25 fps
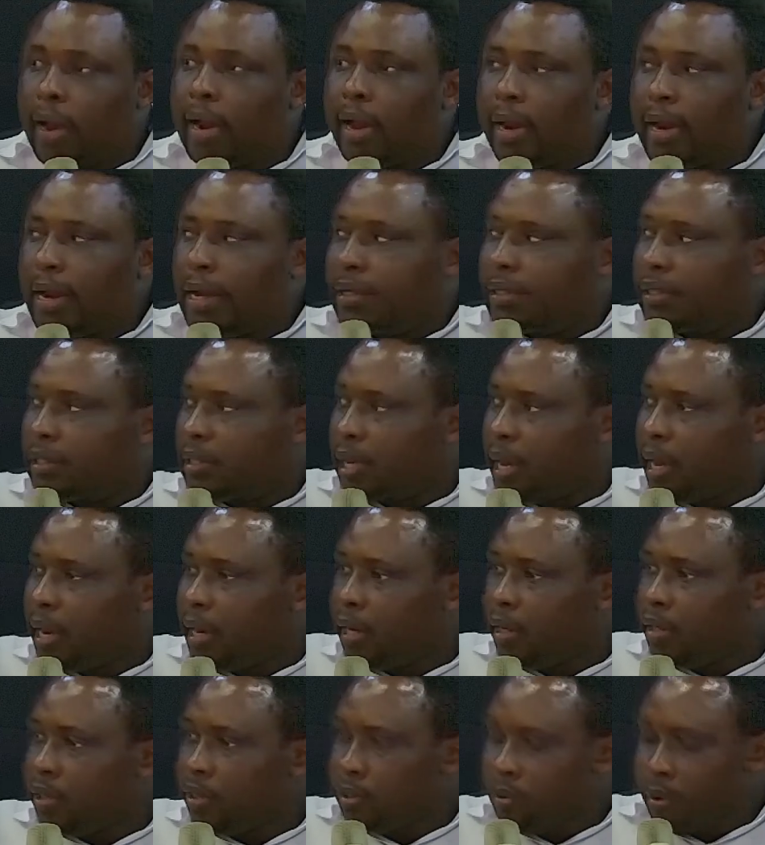you can
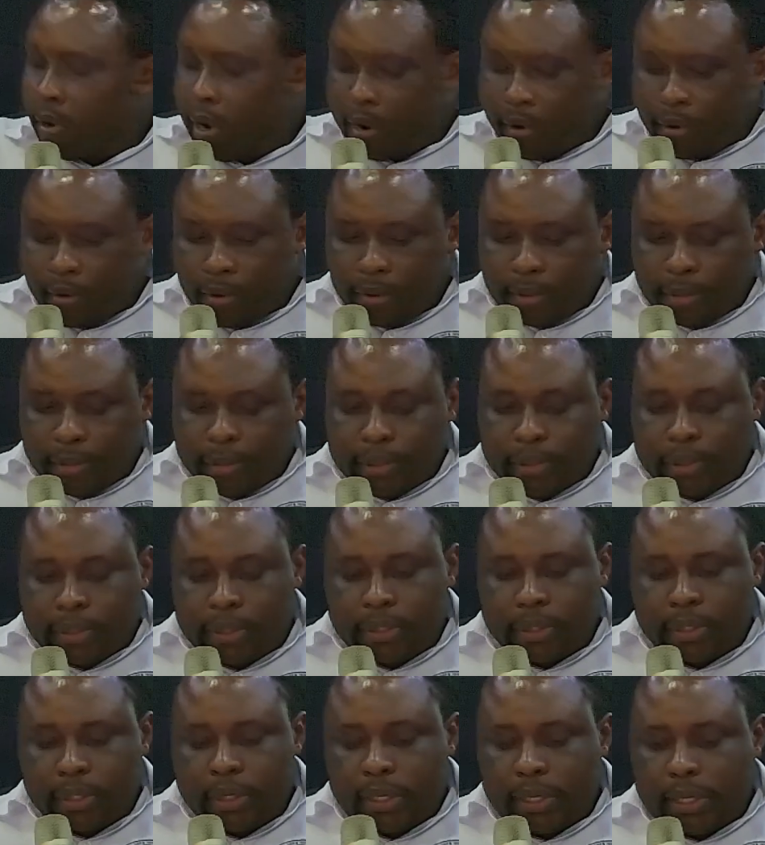understand the
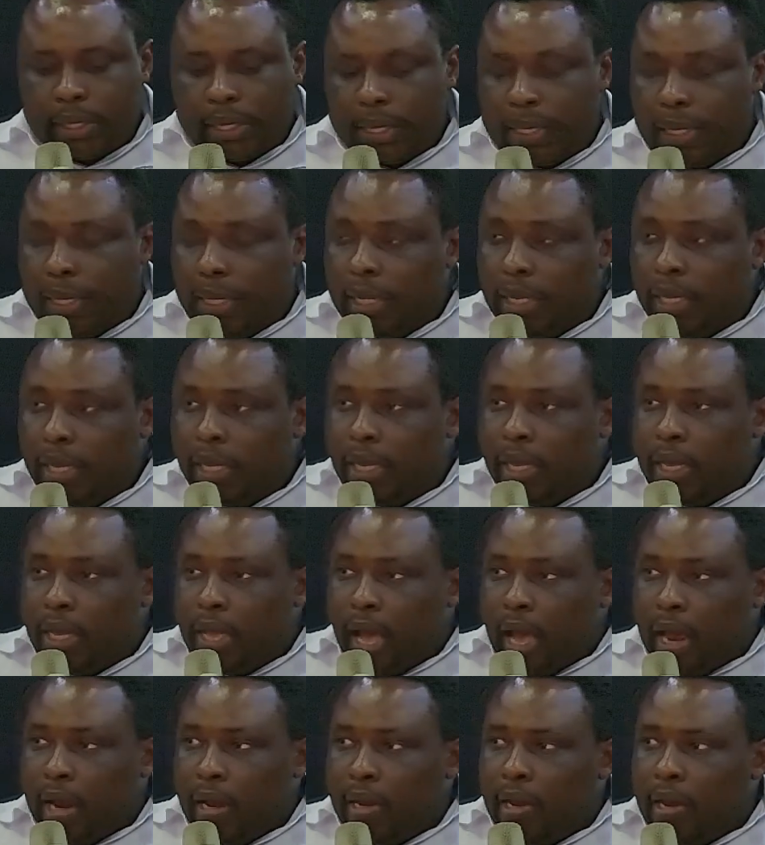struggles
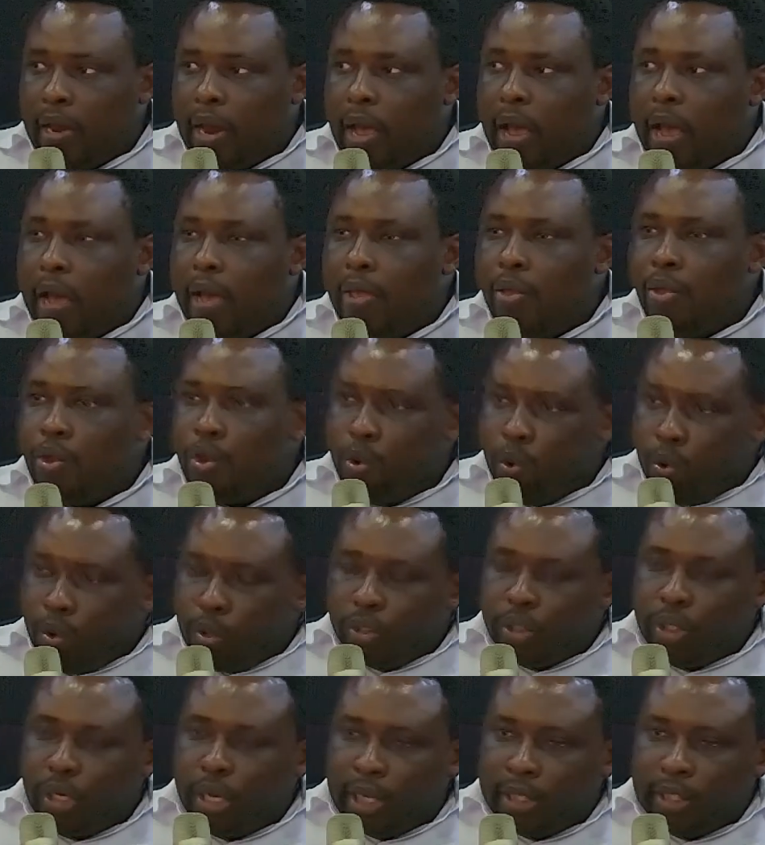and
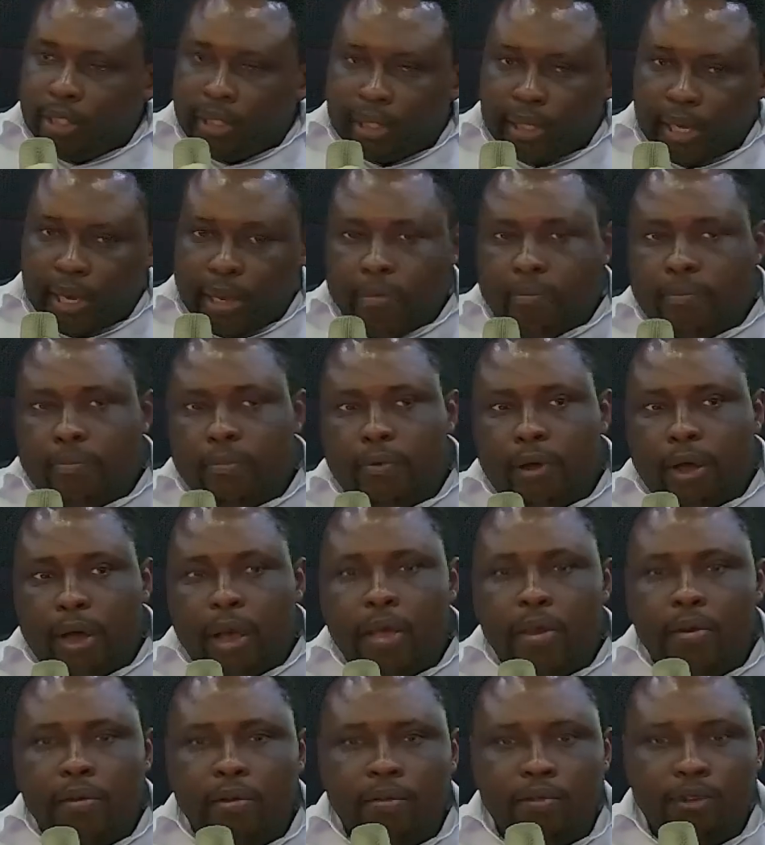use the same
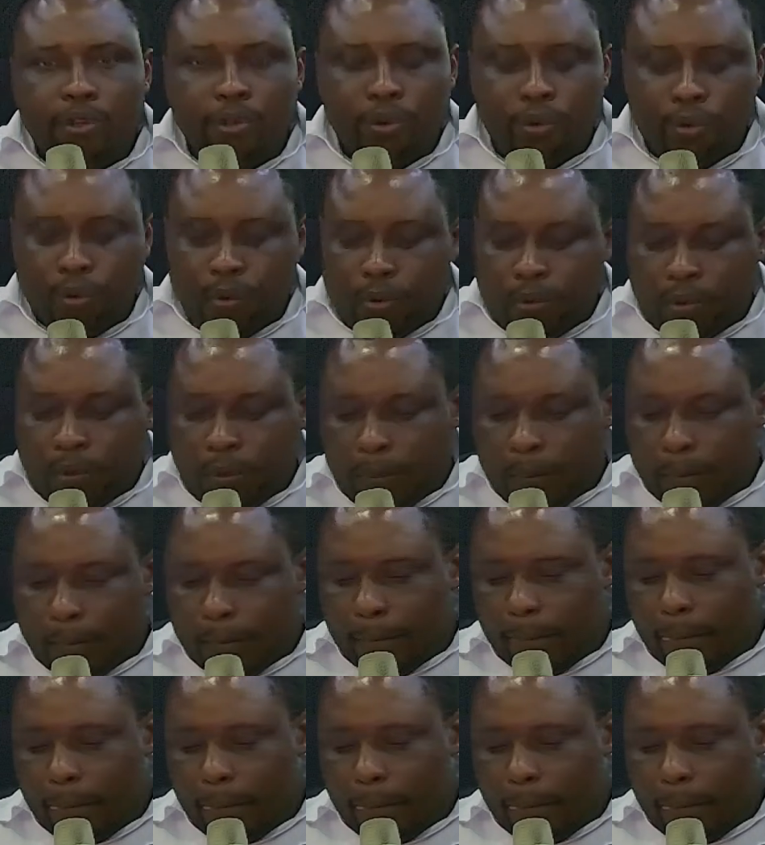kind of tool